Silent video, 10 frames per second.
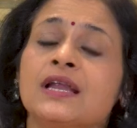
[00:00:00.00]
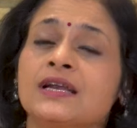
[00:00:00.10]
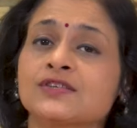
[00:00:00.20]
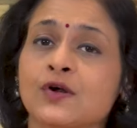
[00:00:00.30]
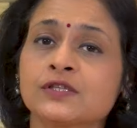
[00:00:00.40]

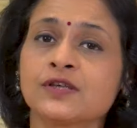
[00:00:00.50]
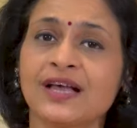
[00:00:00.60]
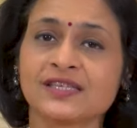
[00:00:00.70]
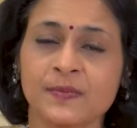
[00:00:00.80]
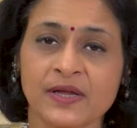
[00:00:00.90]
it is also
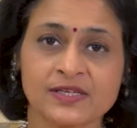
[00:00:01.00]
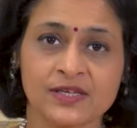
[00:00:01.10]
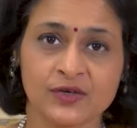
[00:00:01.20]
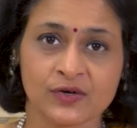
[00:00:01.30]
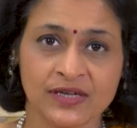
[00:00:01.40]

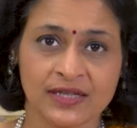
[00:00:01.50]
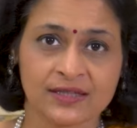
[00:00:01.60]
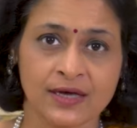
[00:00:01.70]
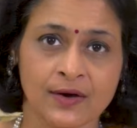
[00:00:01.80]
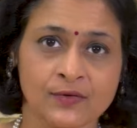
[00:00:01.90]
aspecting your
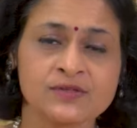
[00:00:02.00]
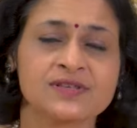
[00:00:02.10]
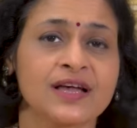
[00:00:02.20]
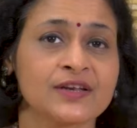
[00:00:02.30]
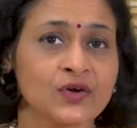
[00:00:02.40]
10th
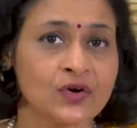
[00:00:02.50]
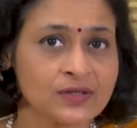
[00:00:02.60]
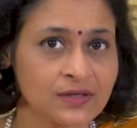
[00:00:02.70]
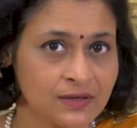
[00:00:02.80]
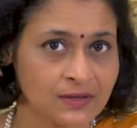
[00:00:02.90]
house and your
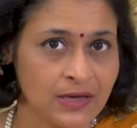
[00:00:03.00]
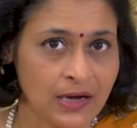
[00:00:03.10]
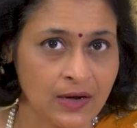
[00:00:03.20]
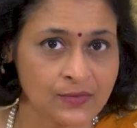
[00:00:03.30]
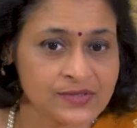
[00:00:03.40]
third
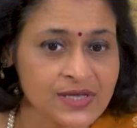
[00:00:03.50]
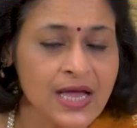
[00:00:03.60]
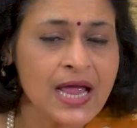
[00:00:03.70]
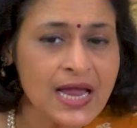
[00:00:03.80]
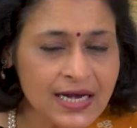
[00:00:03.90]
house.
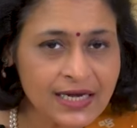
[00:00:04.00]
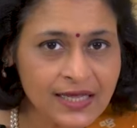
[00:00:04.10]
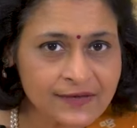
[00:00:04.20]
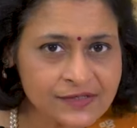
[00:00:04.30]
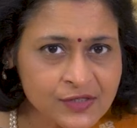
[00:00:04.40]
It
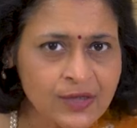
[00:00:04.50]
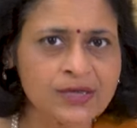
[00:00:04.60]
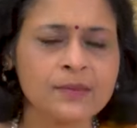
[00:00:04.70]
gives you an